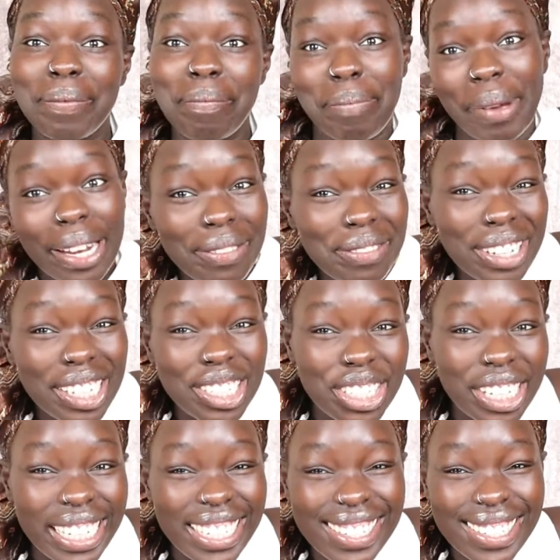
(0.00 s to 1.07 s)
Bit of
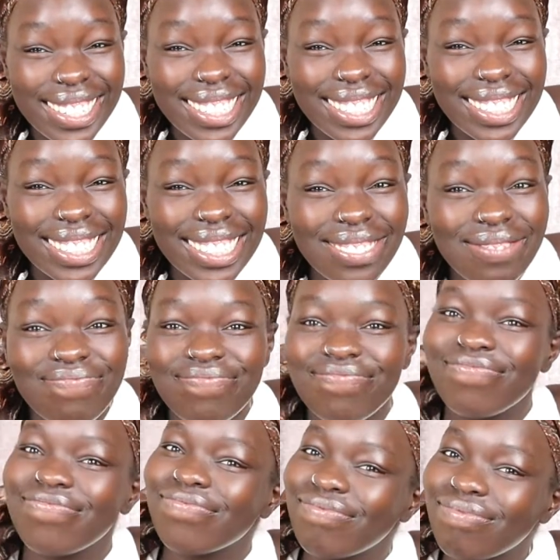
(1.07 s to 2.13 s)
frustration,
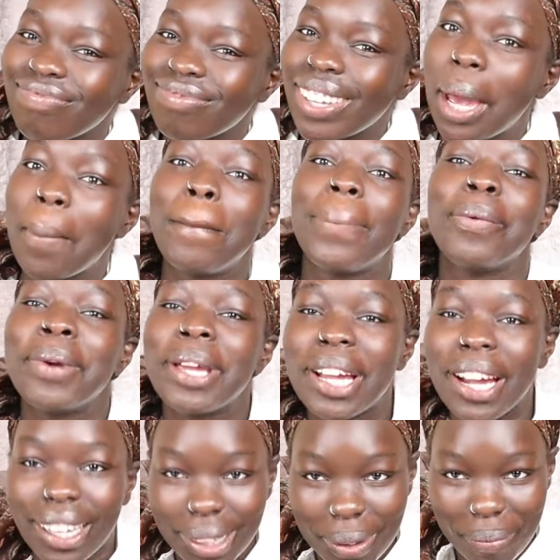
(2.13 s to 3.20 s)
but we
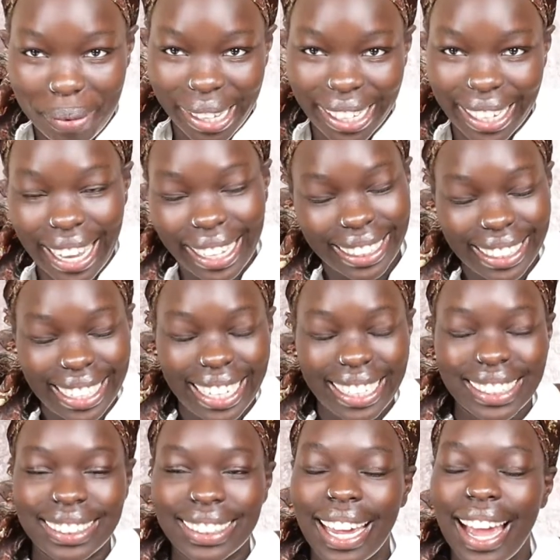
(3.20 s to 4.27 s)
got the PIN at the
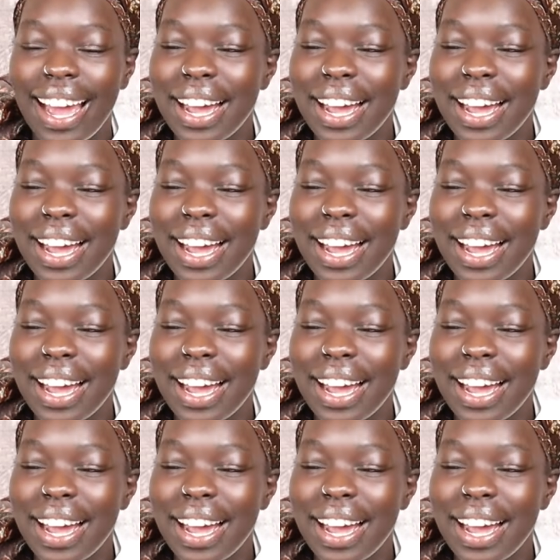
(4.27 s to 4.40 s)
end.